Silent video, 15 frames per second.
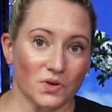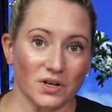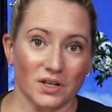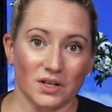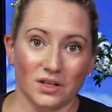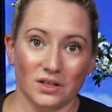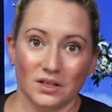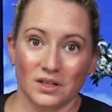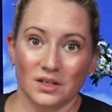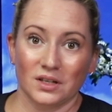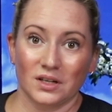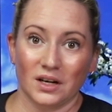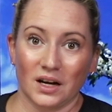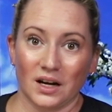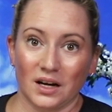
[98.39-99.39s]
oil,
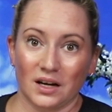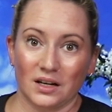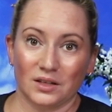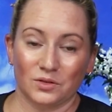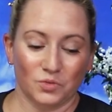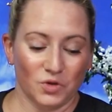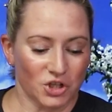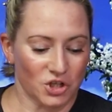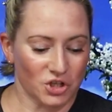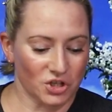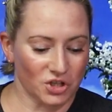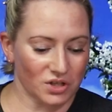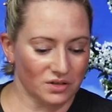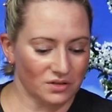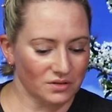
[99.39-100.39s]
uh, which,
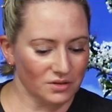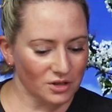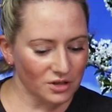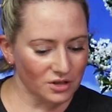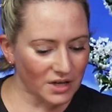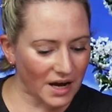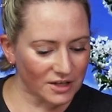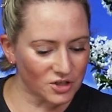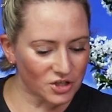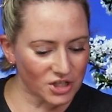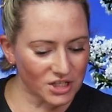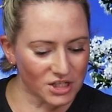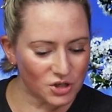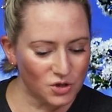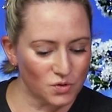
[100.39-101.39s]
or
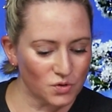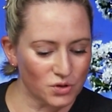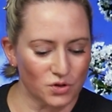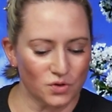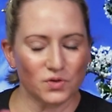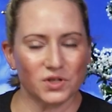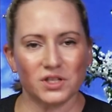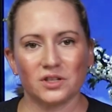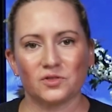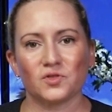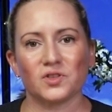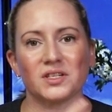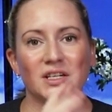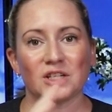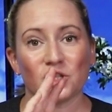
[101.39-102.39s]
actually it's yuzu
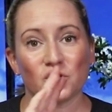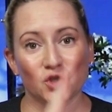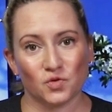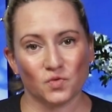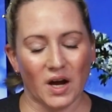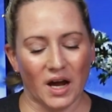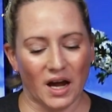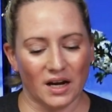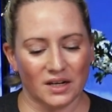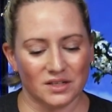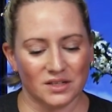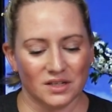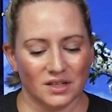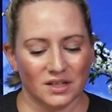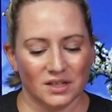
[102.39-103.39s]
citrus
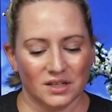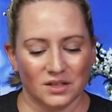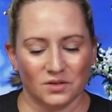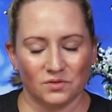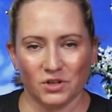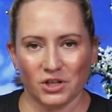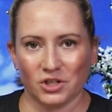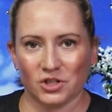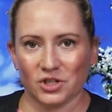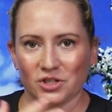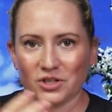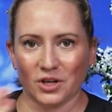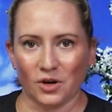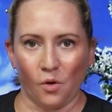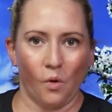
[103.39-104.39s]
extract,
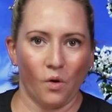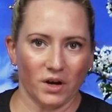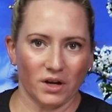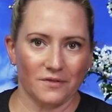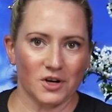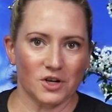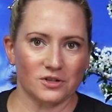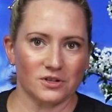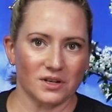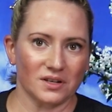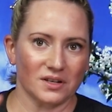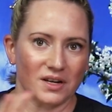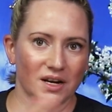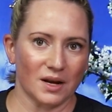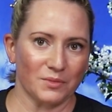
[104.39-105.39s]
which the oil
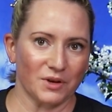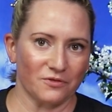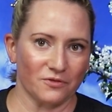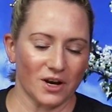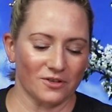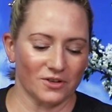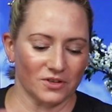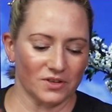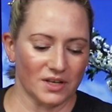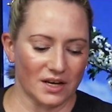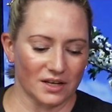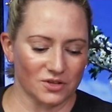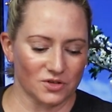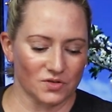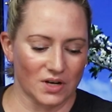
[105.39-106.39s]
version can be fragrant. The
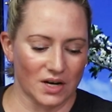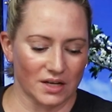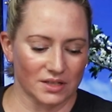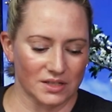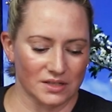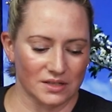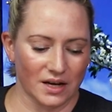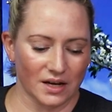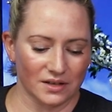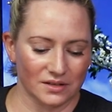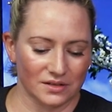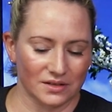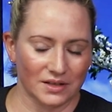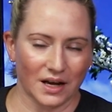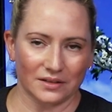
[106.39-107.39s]
extract is not,
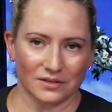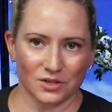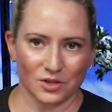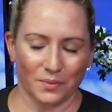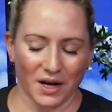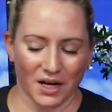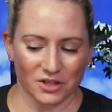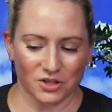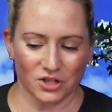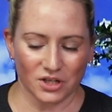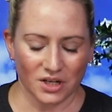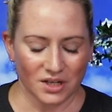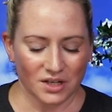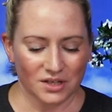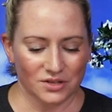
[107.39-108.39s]
a, not so
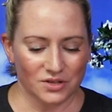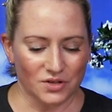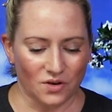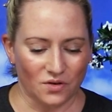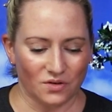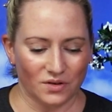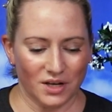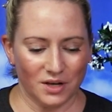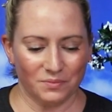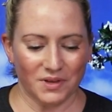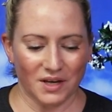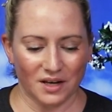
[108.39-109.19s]
much, so keep